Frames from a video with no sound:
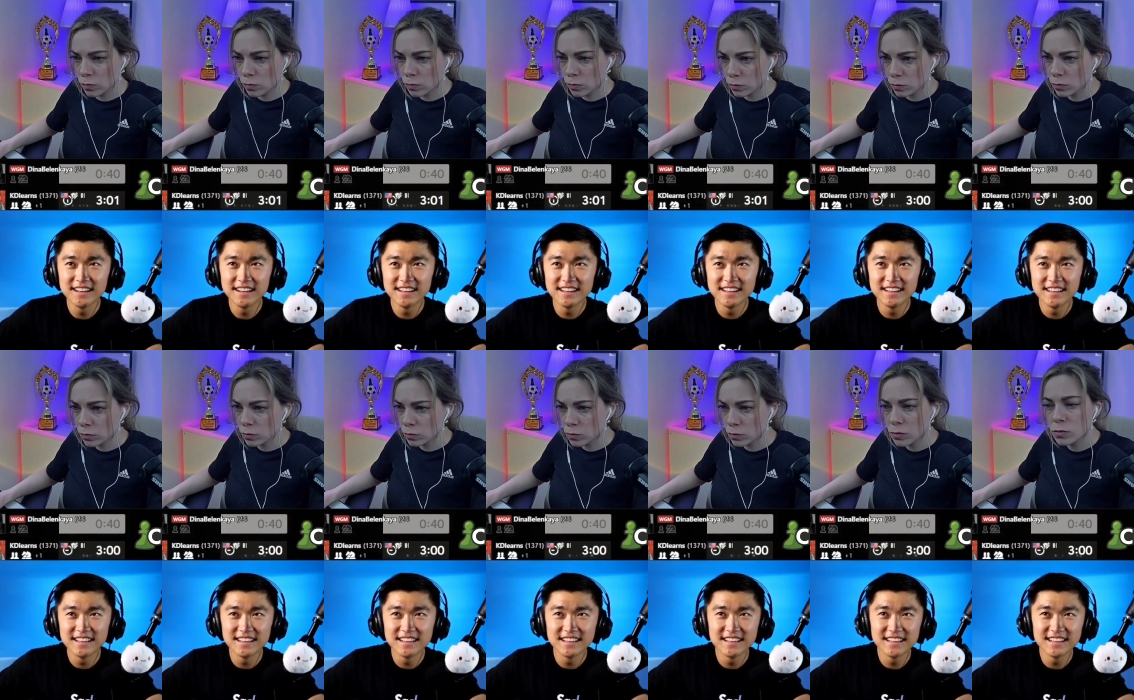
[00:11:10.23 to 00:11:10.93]

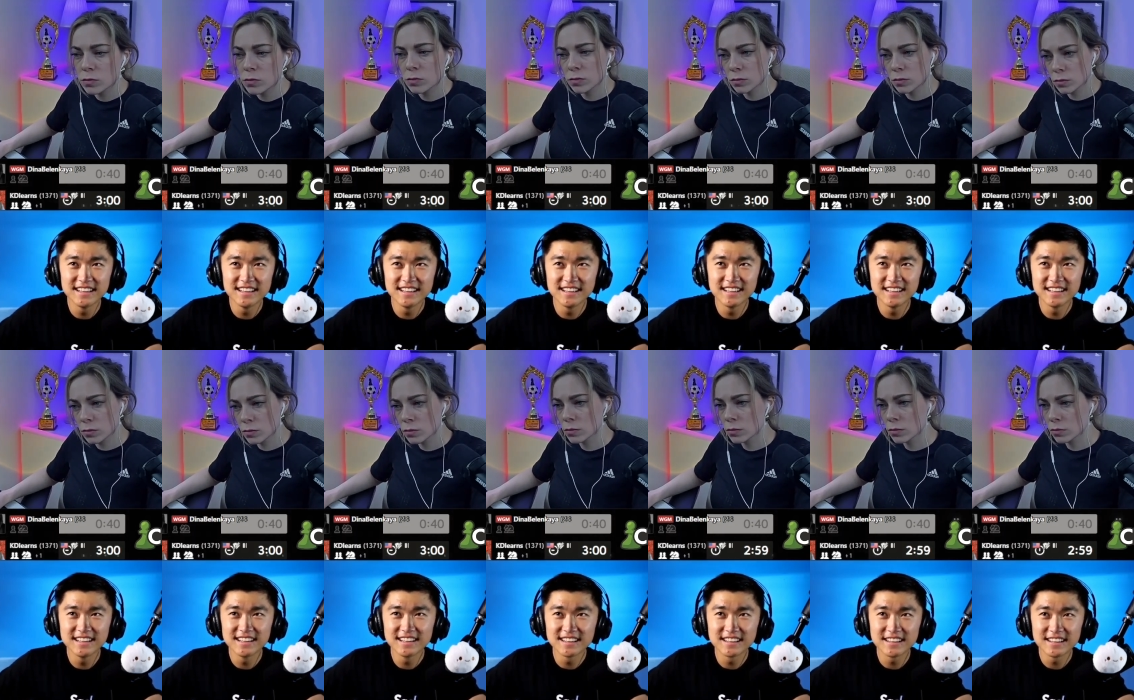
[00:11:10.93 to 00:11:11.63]

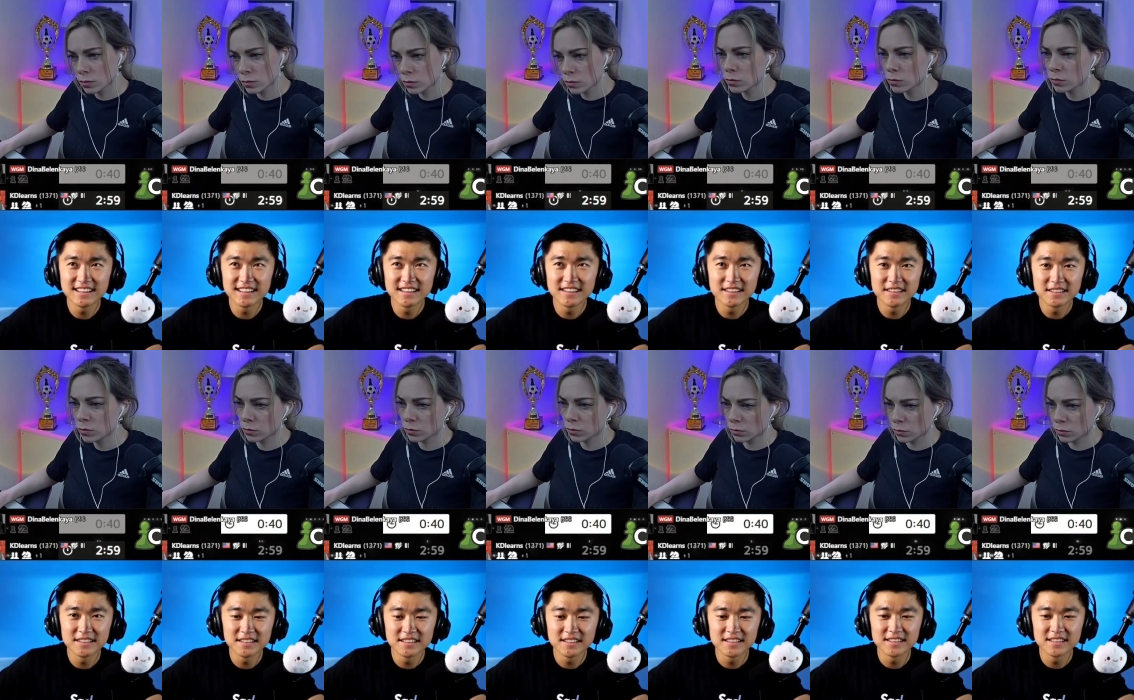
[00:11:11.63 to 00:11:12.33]

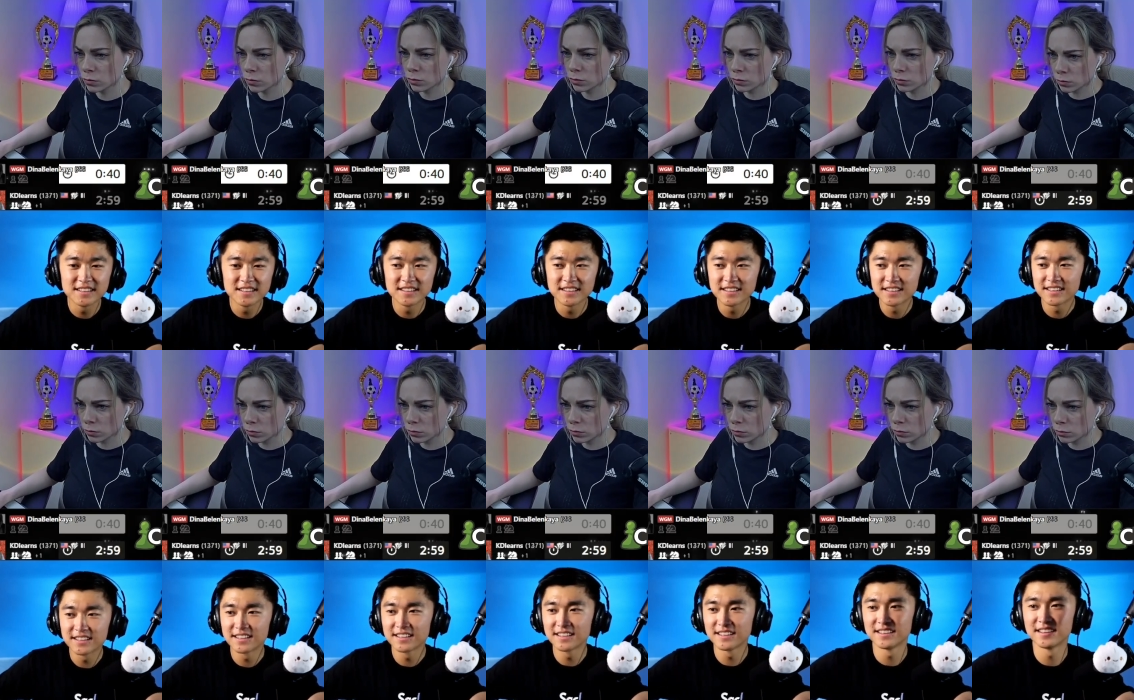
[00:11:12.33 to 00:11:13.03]

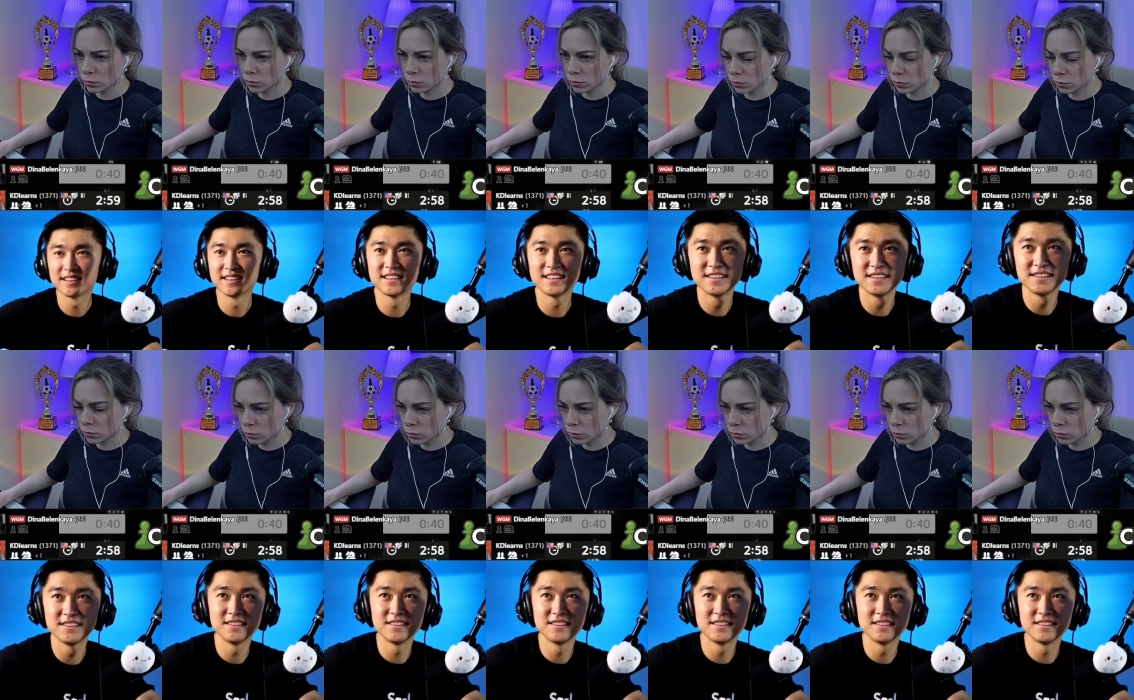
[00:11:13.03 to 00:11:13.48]
Nobody speaks.